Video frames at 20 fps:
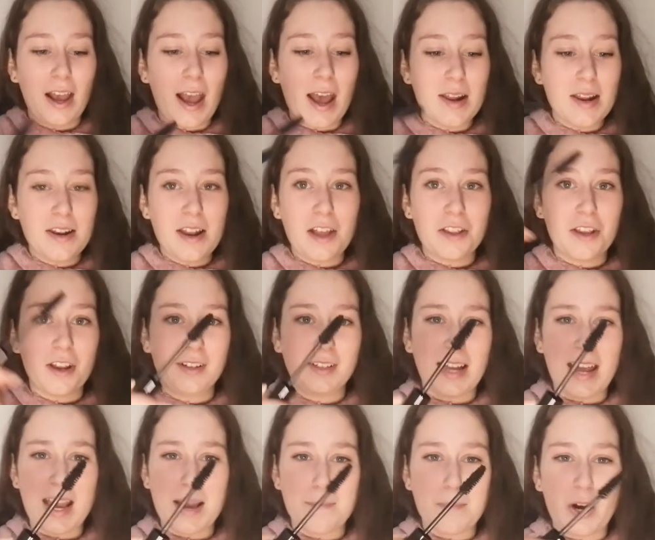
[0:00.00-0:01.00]
and it
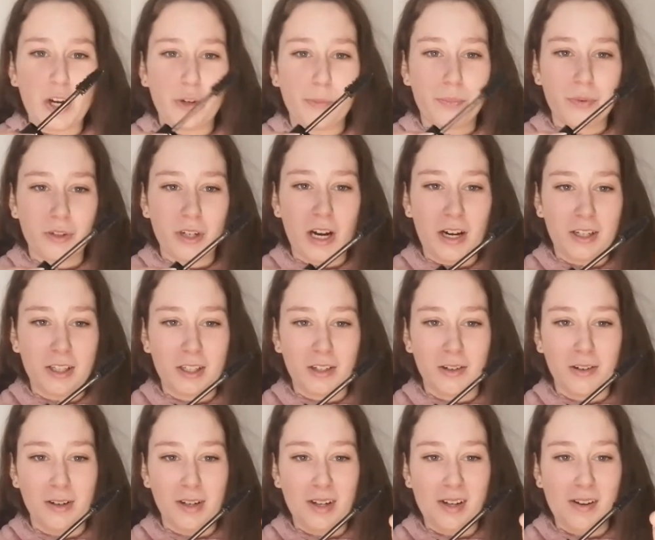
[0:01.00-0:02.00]
doesn't take much products
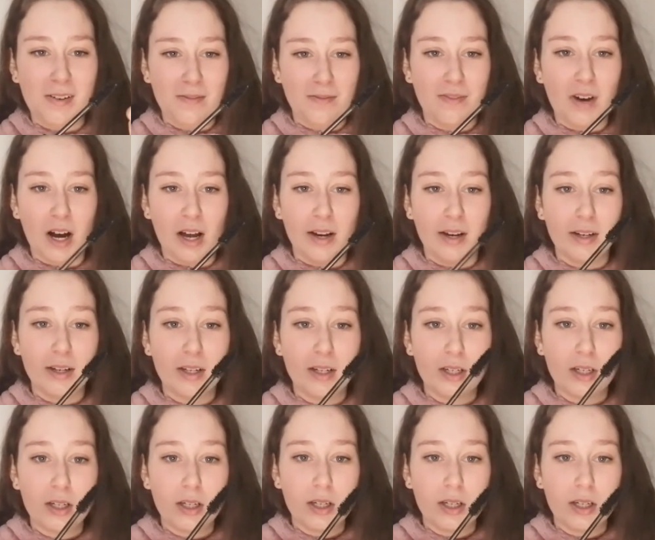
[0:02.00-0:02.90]
on the bun,